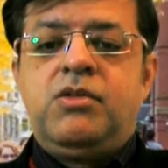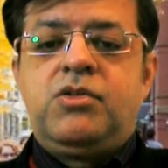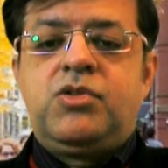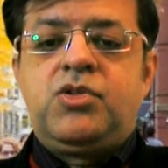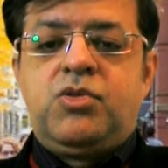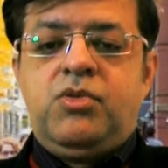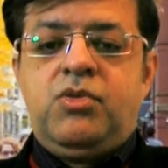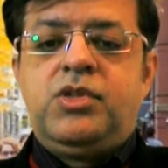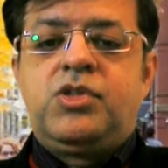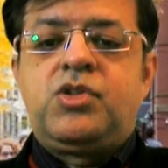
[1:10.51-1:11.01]

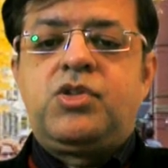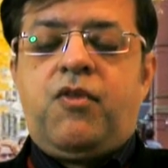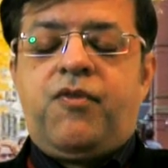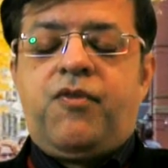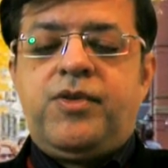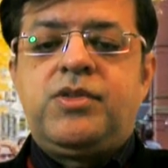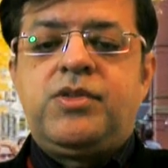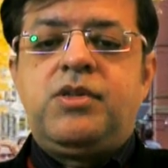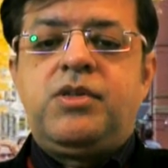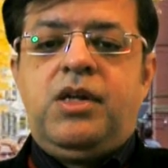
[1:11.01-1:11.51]
students
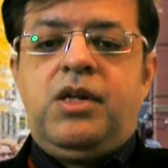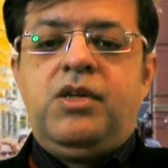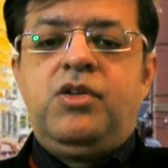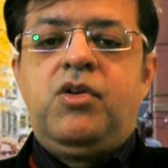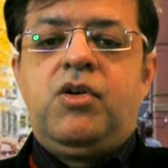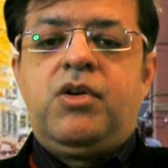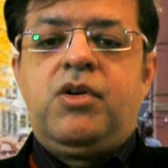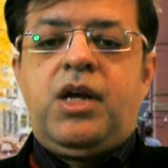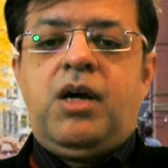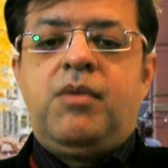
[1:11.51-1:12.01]
office in
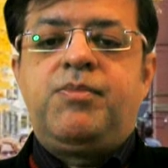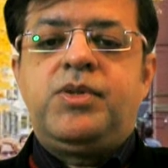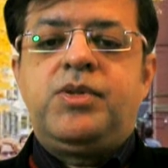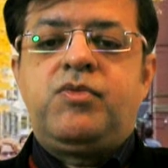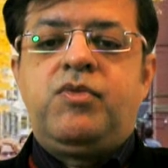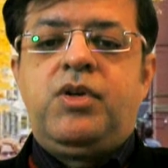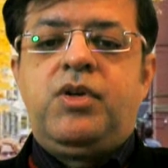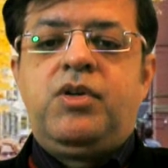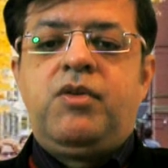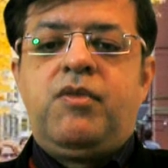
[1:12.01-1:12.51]
your campus
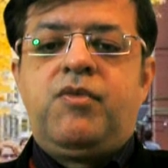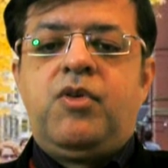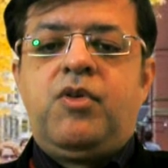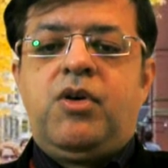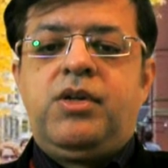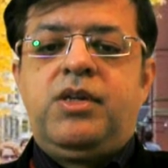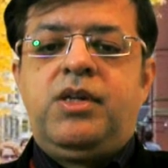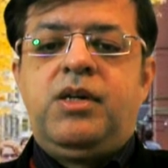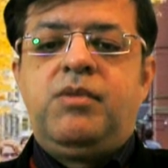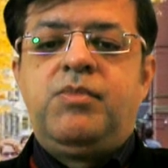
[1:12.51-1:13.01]
where you've
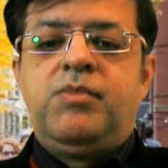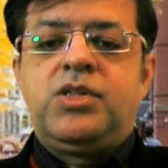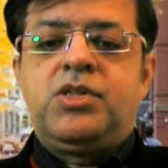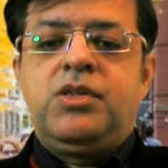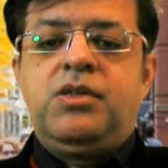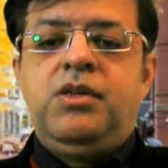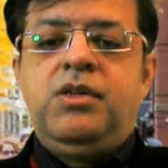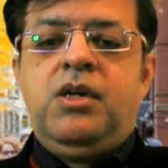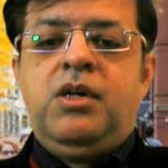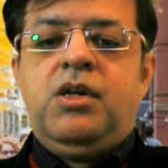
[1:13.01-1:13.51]
got the admission.